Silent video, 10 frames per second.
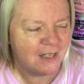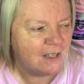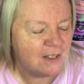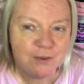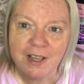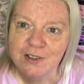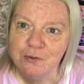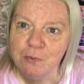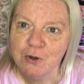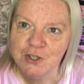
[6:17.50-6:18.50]
So thanks
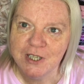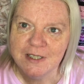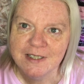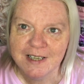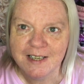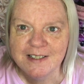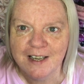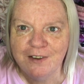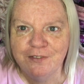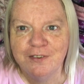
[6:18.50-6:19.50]
for watching. Stay
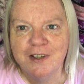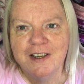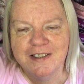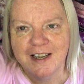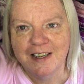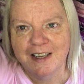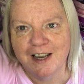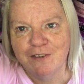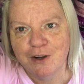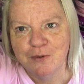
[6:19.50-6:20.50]
safe. Take
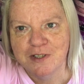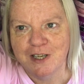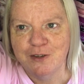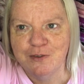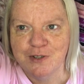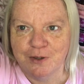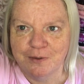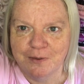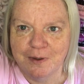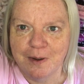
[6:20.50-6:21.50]
care and I'll see you
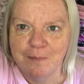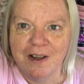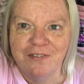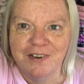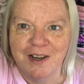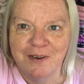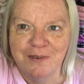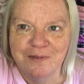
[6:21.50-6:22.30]
soon. Bye for now.